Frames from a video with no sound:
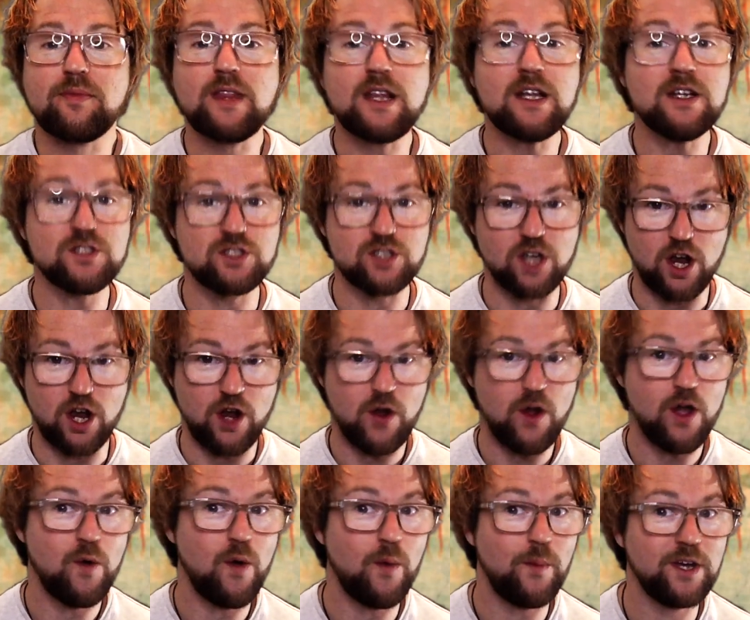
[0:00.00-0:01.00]
So,
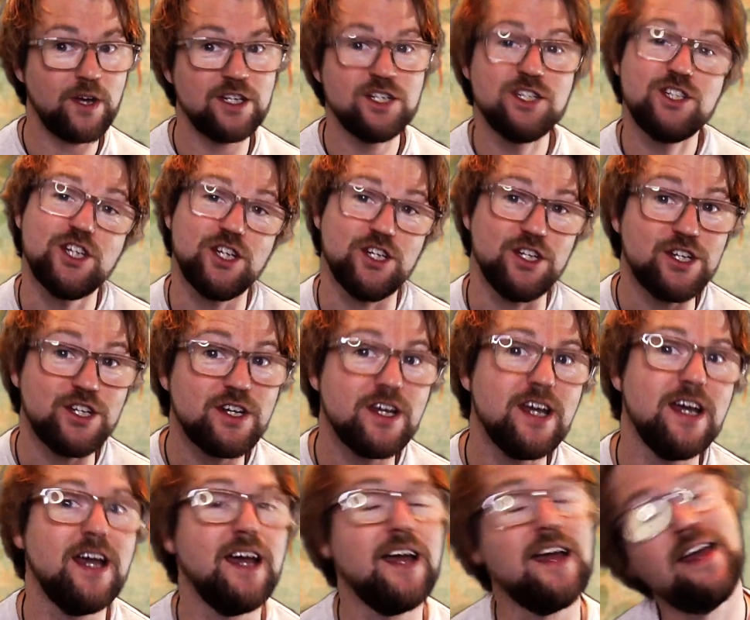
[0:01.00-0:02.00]
what we're going to do...
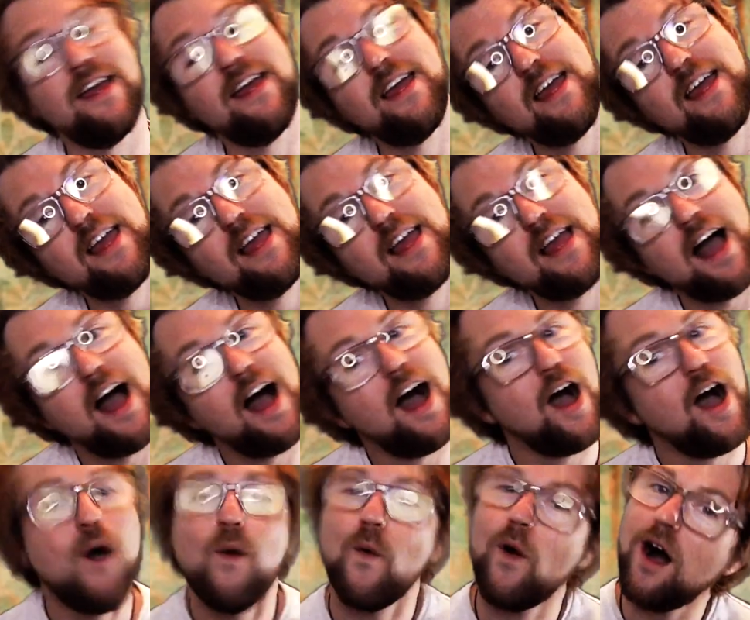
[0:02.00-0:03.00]

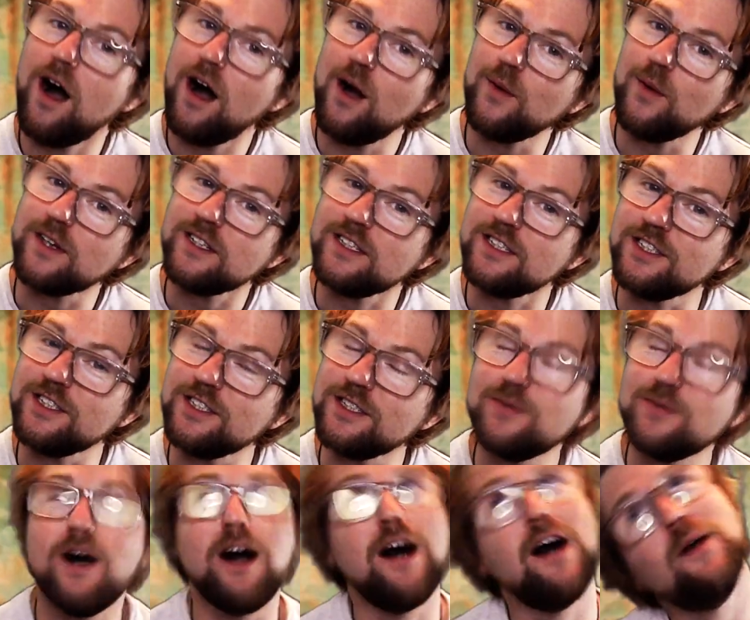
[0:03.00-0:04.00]
What are we going to
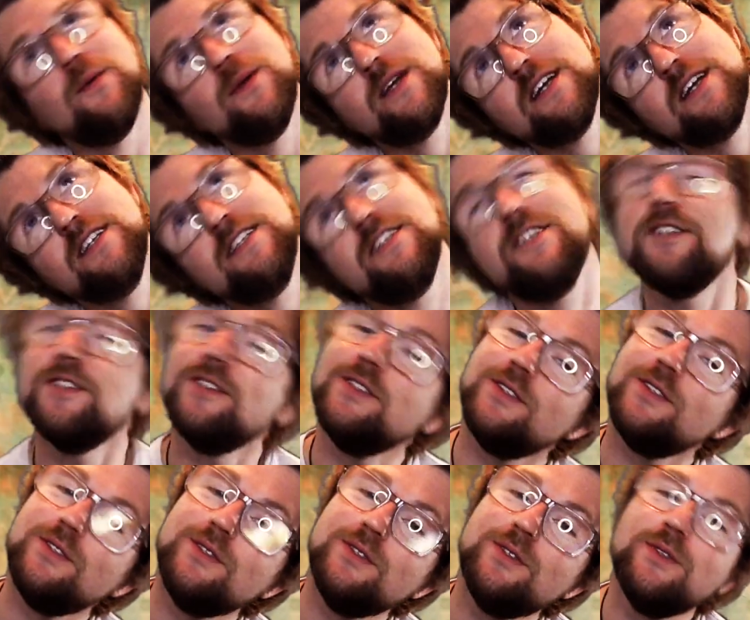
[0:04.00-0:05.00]

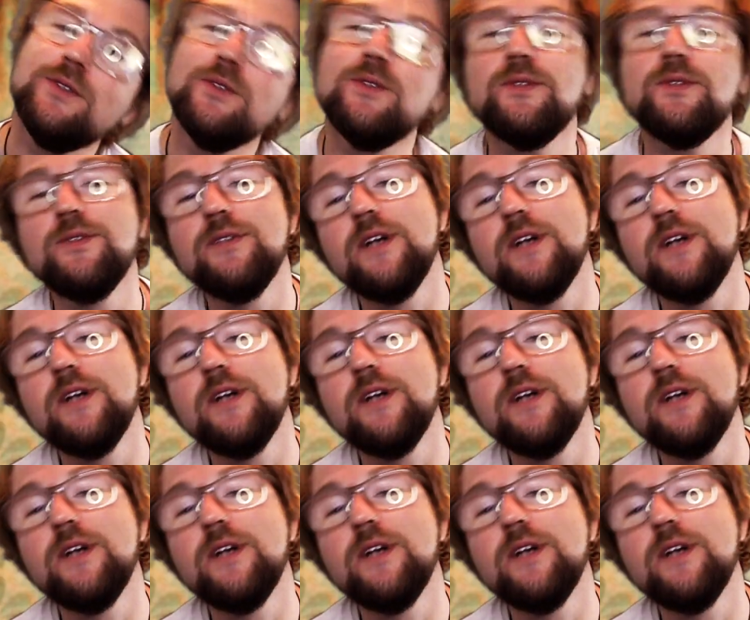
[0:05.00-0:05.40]
do?